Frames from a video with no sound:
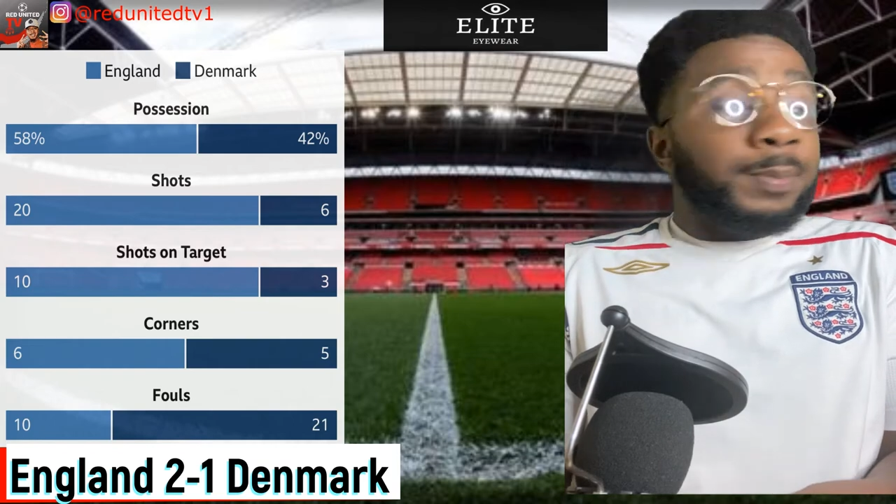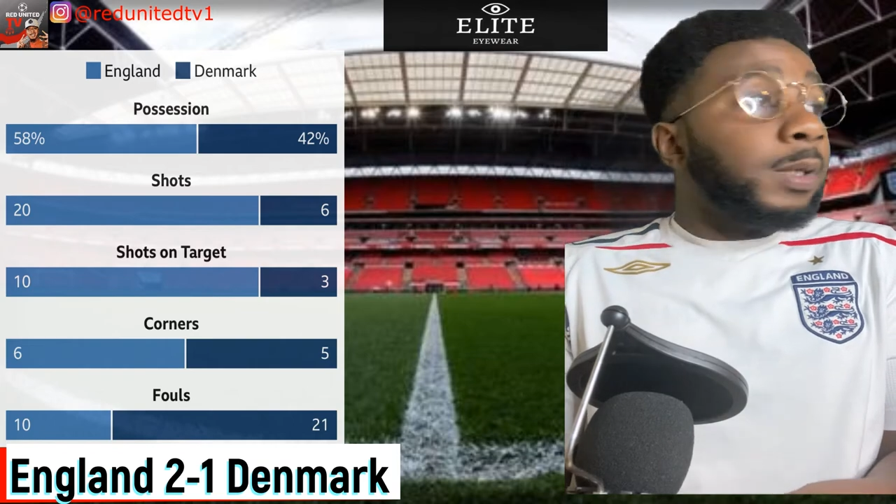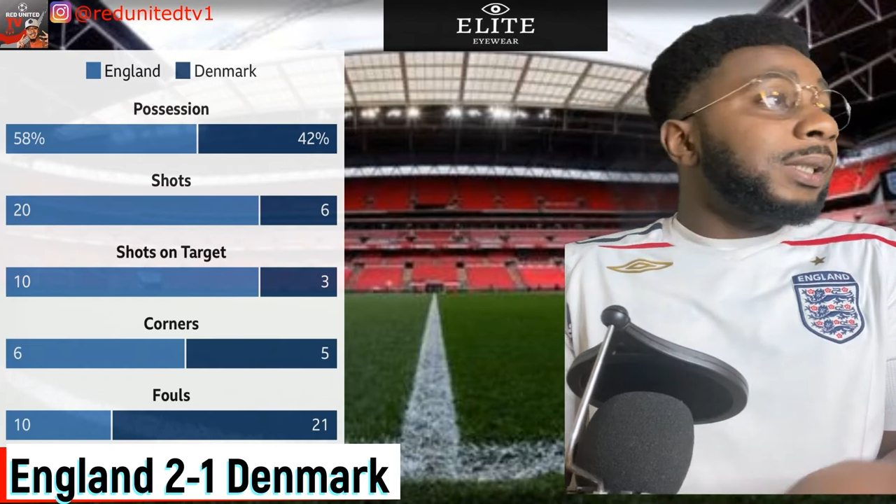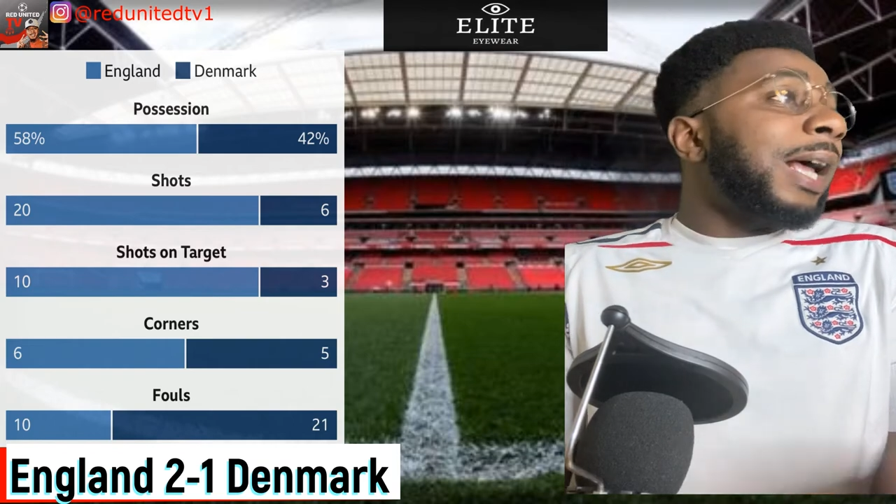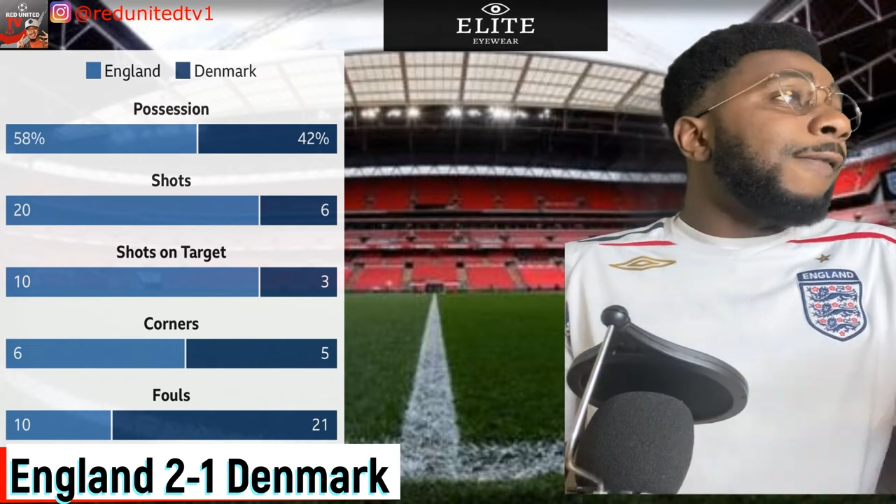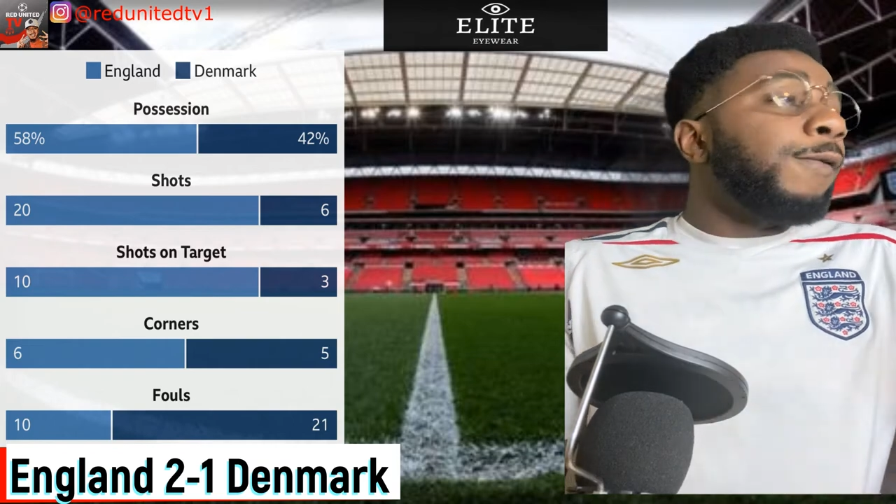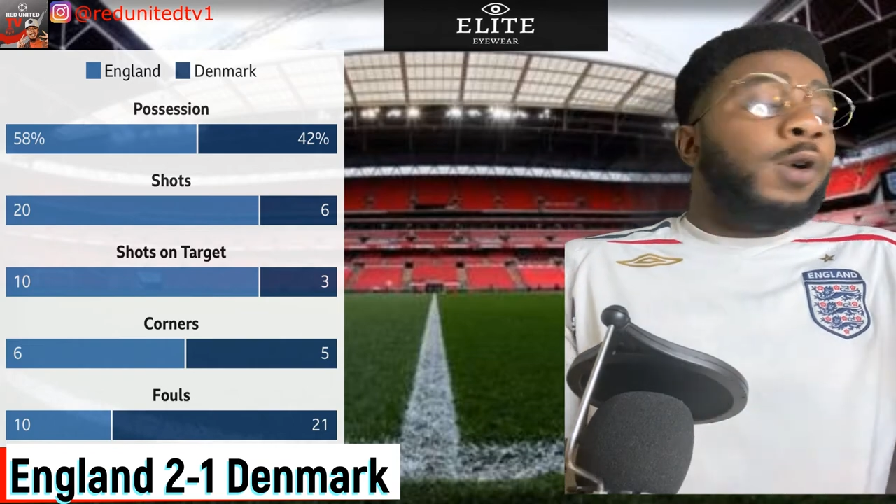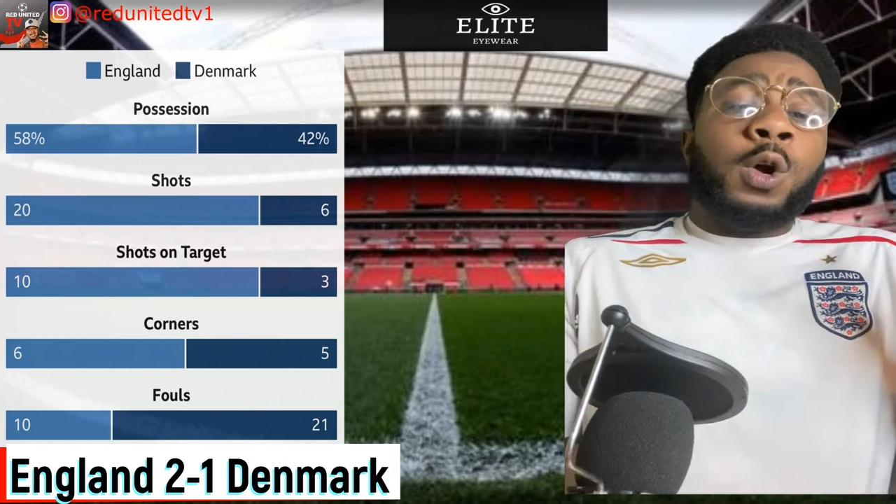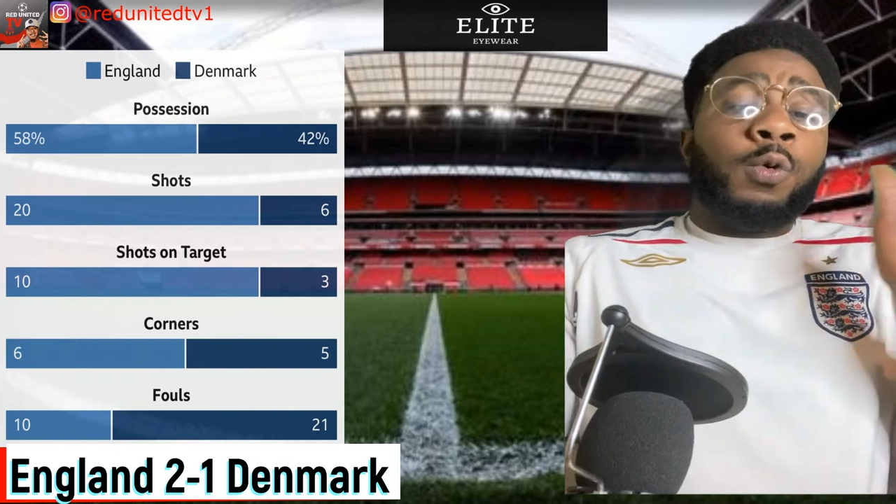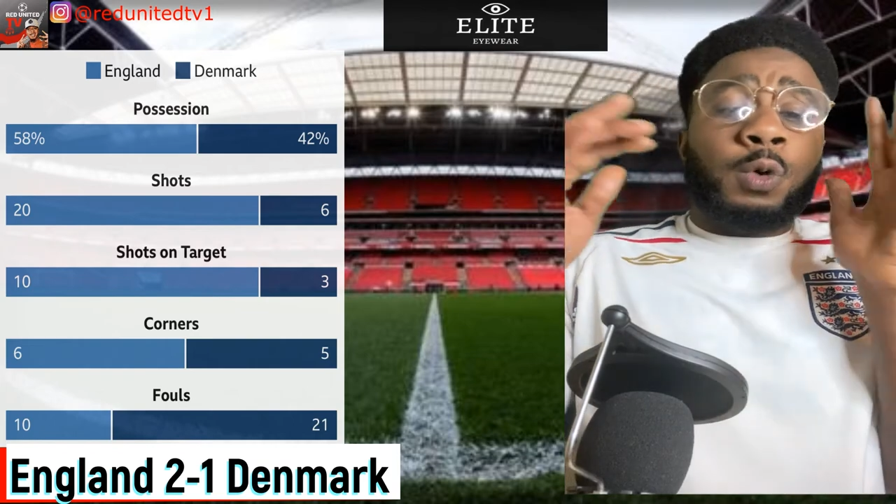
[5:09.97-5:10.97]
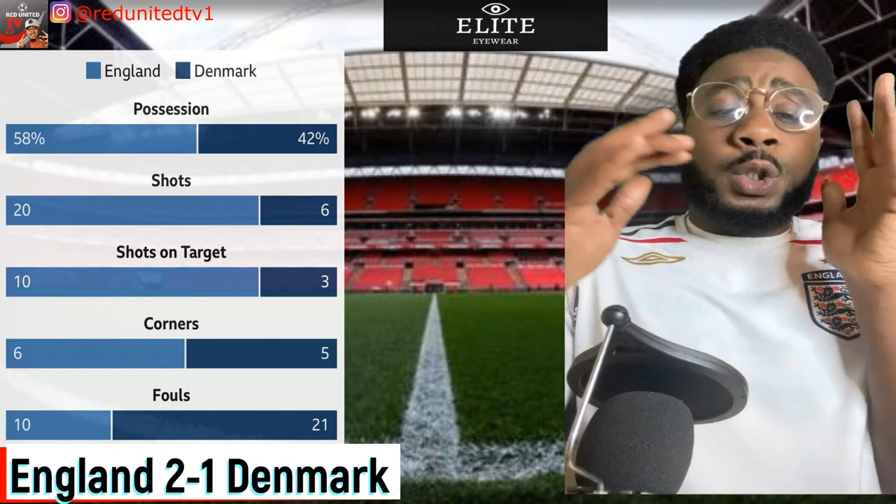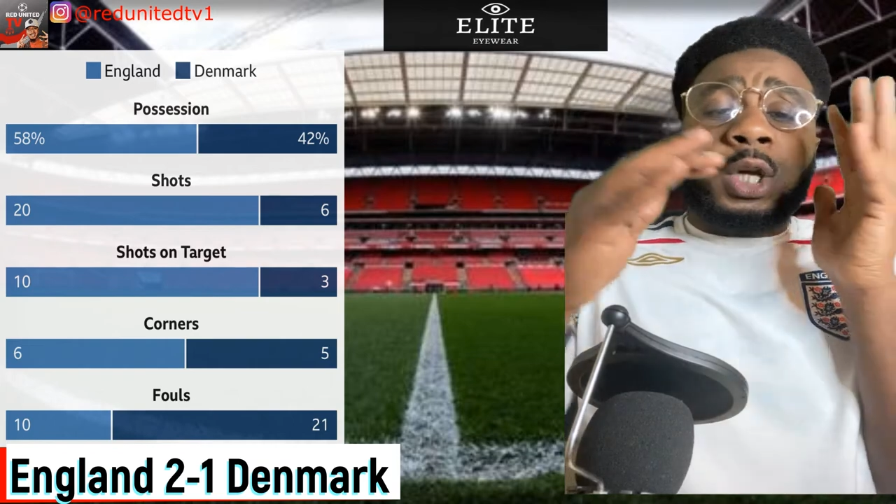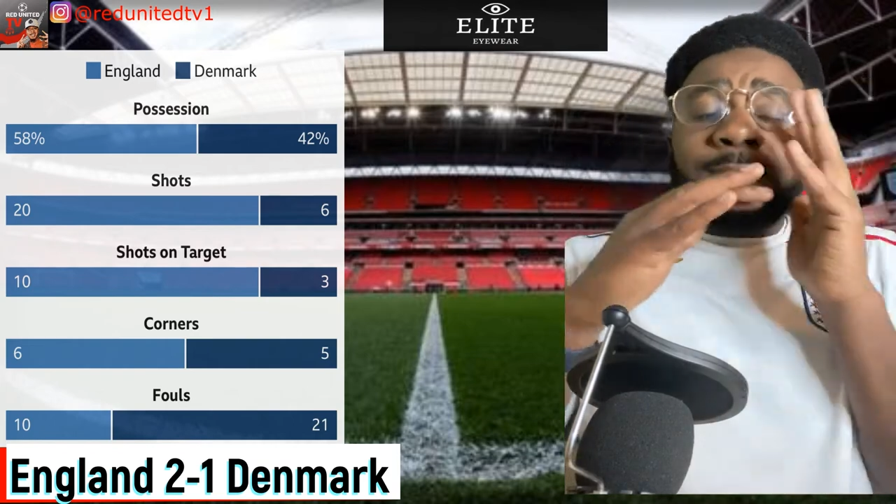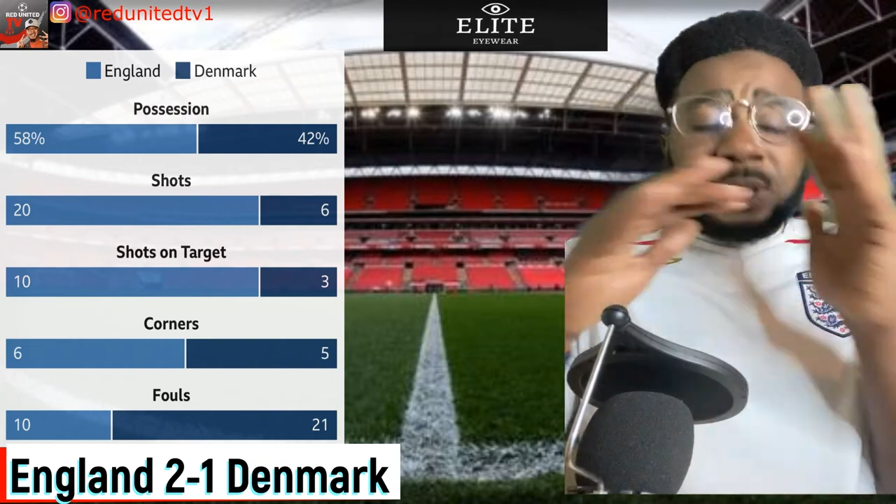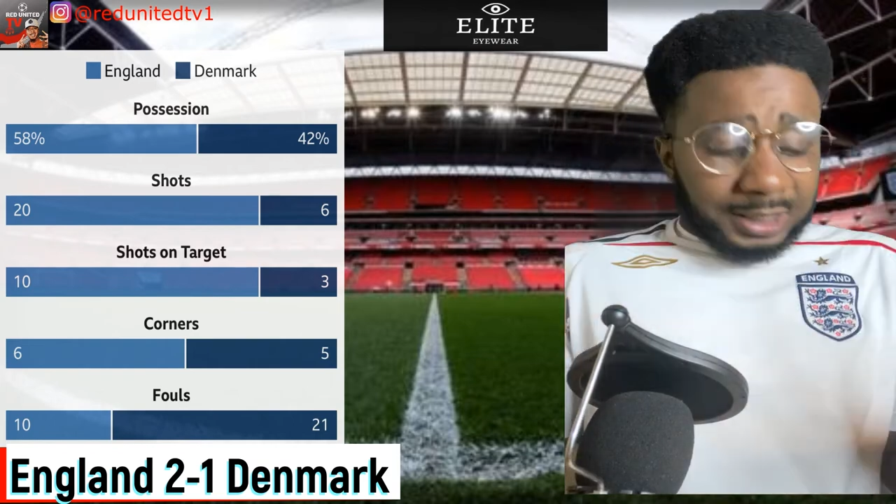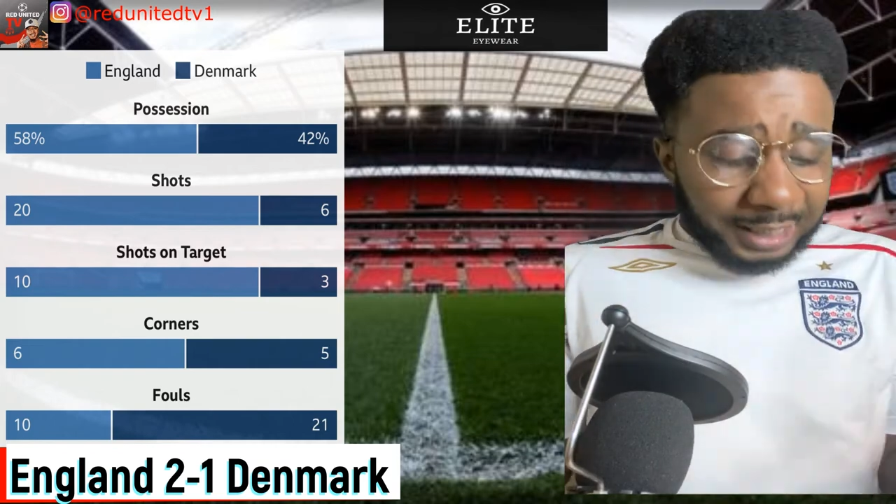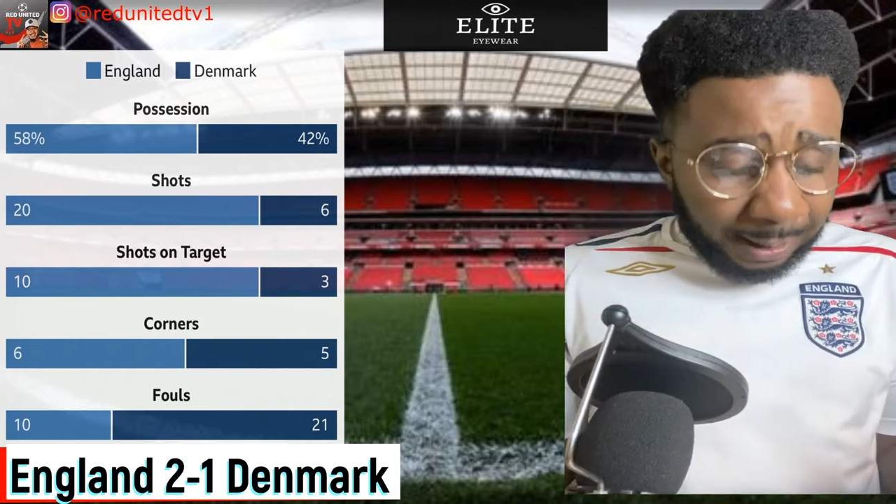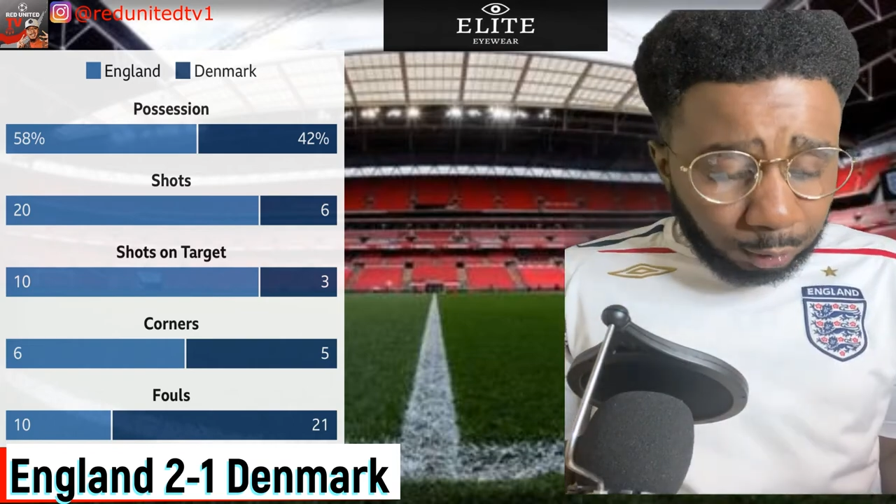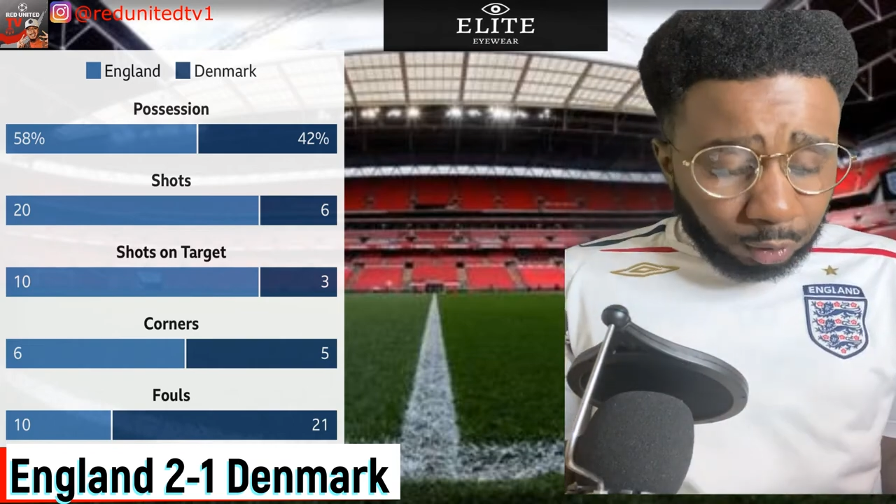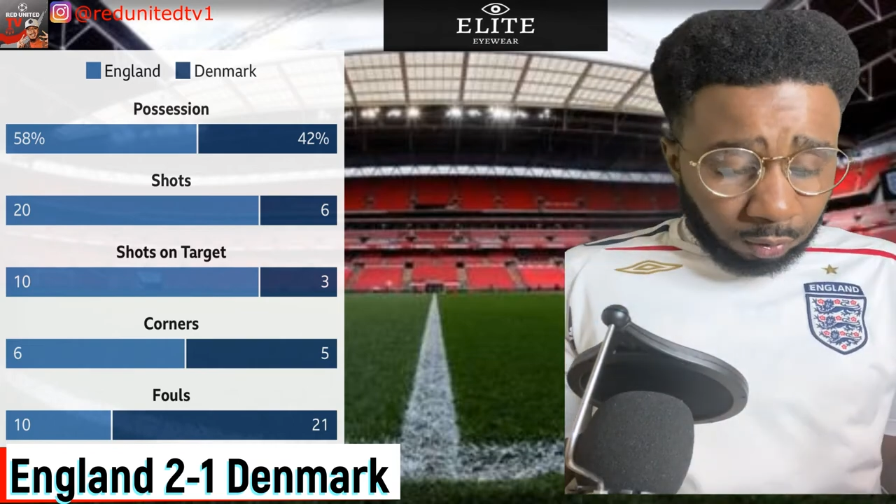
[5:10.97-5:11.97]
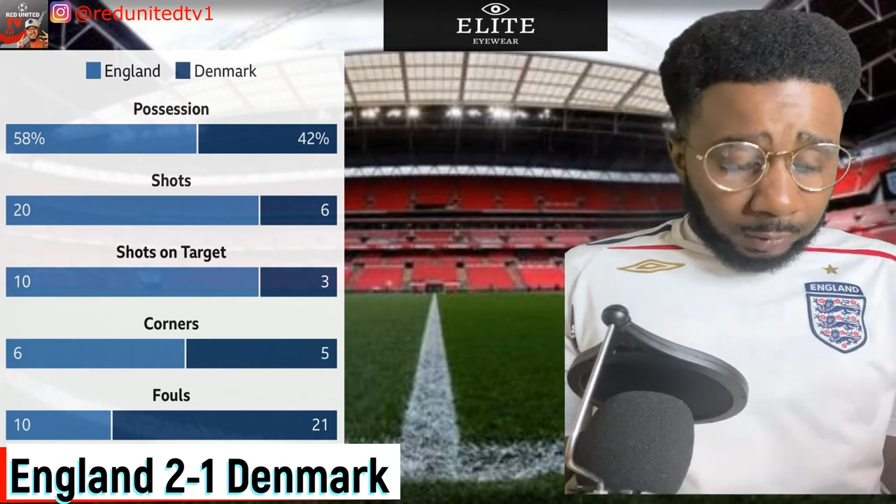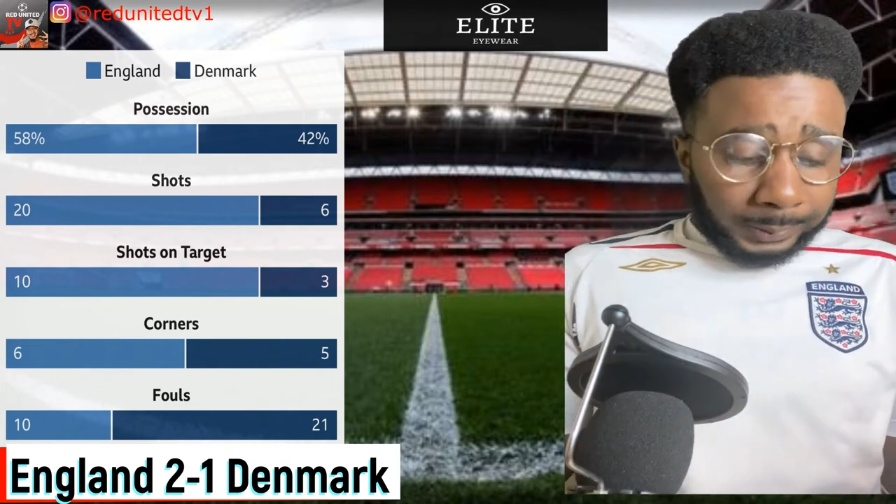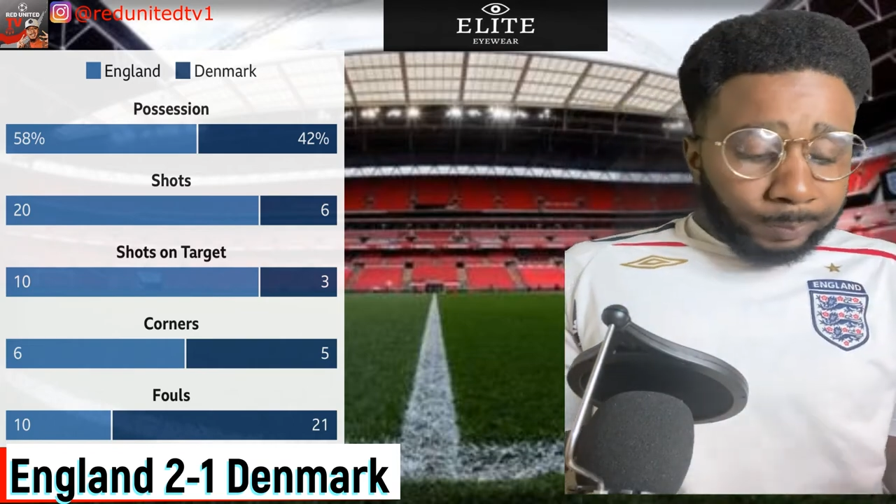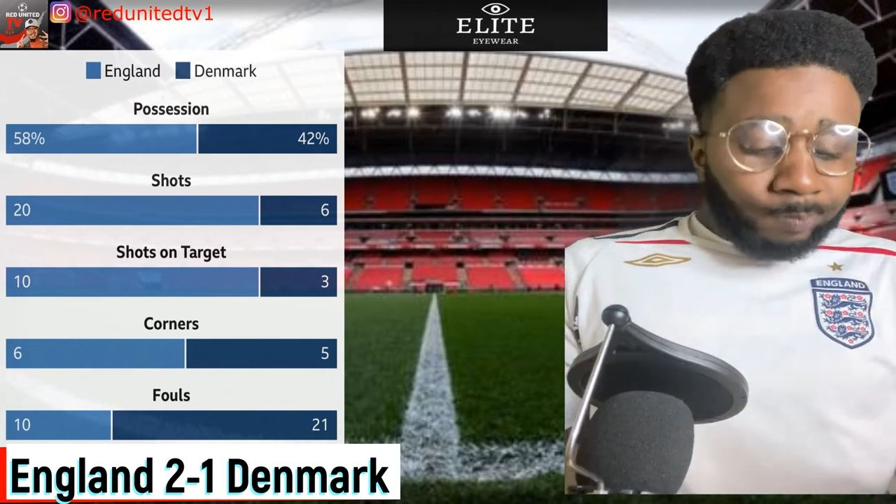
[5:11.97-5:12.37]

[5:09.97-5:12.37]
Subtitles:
because I thought it was exceptional.